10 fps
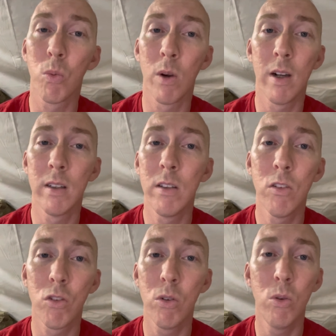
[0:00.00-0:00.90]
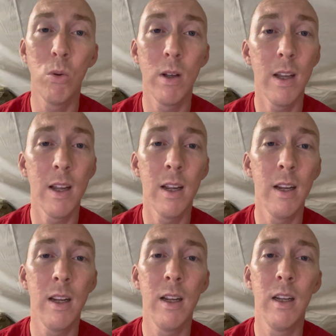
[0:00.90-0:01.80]
wash
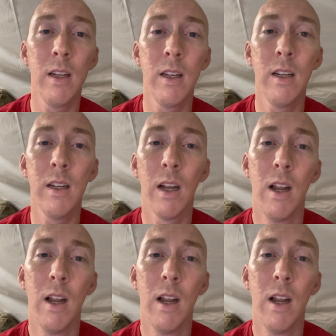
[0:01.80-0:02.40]
away.